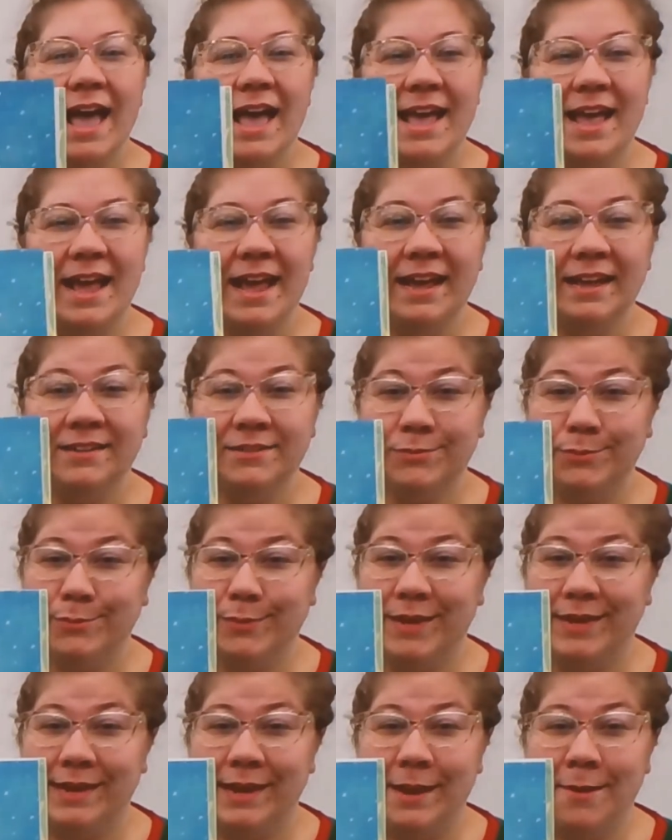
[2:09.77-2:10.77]
And
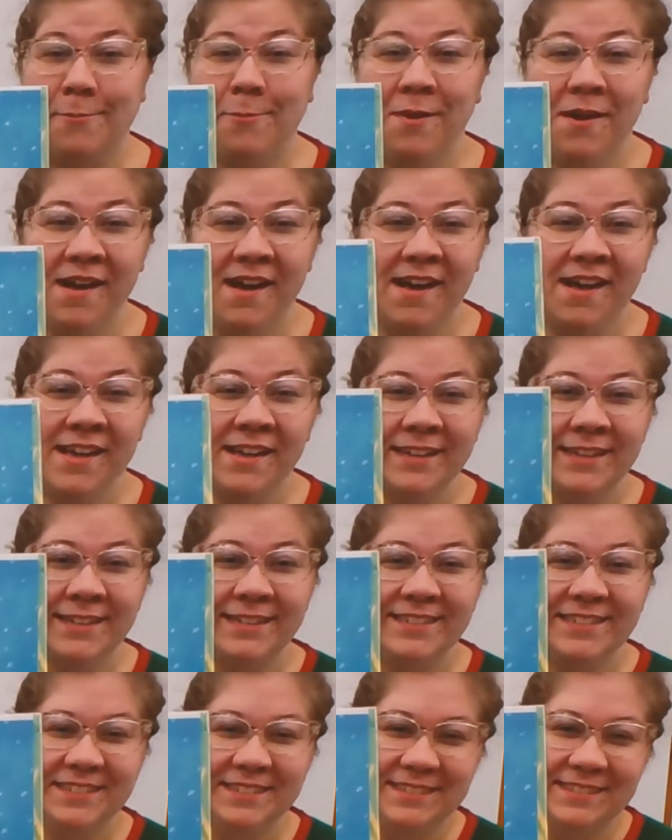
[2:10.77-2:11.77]
when I walk,
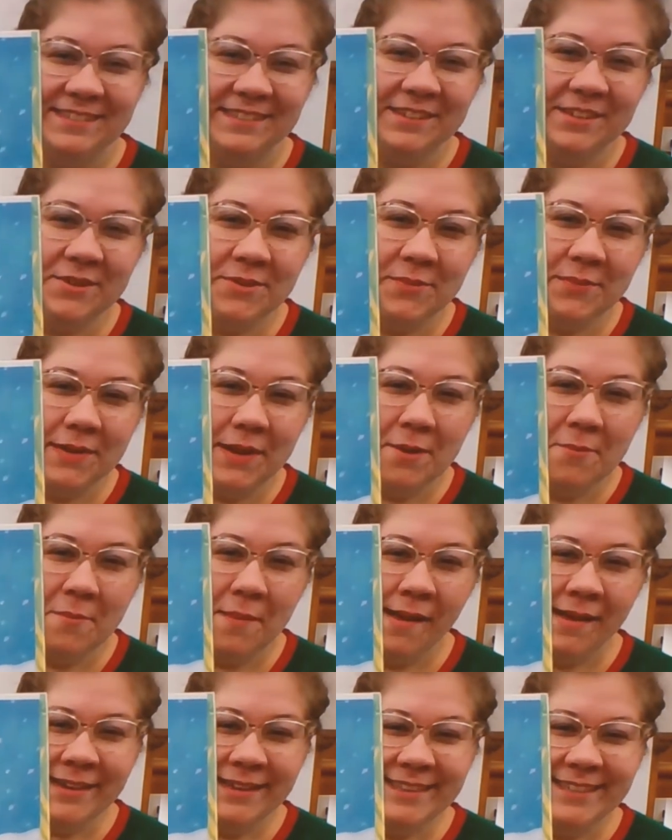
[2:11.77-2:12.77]
look, we're out
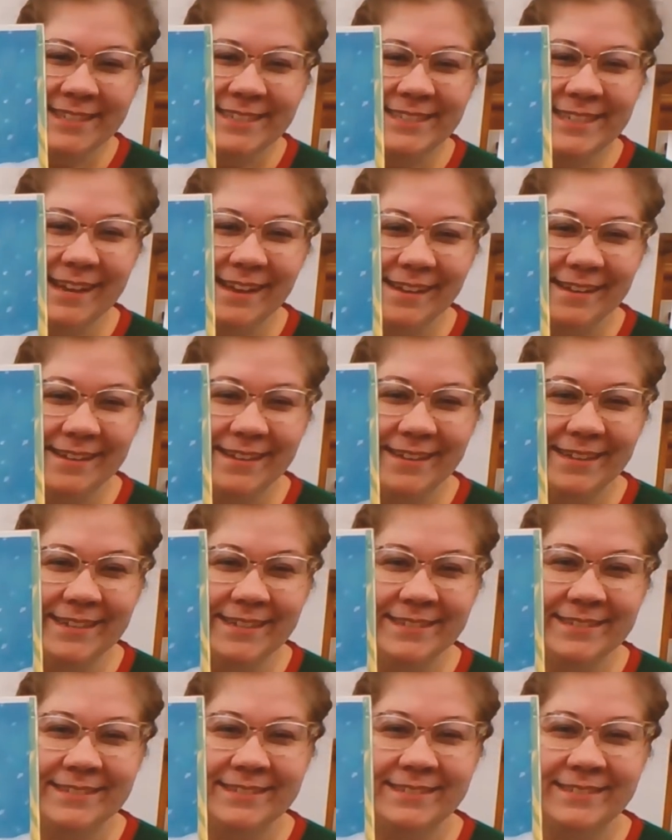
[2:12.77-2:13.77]
walking the
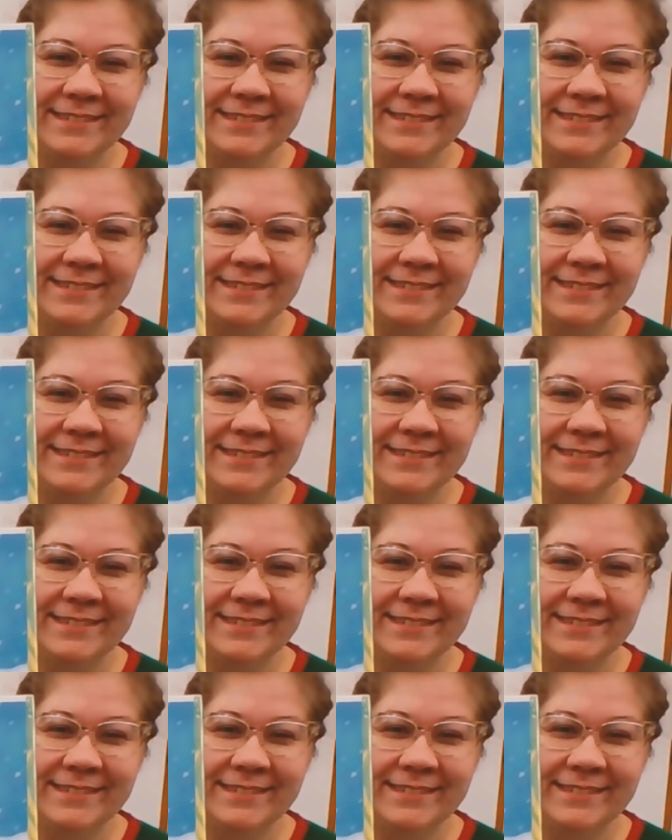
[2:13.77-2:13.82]
dog.